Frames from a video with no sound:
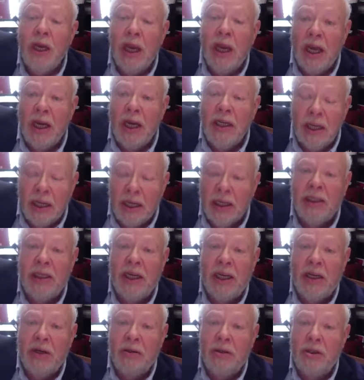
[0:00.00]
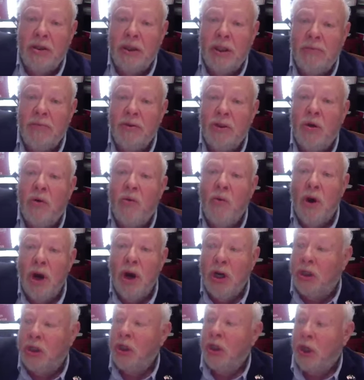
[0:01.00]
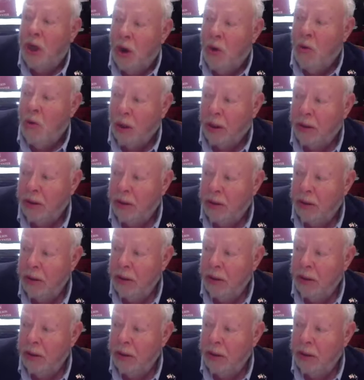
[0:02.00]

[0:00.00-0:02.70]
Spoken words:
and dictatorship. So where is the court?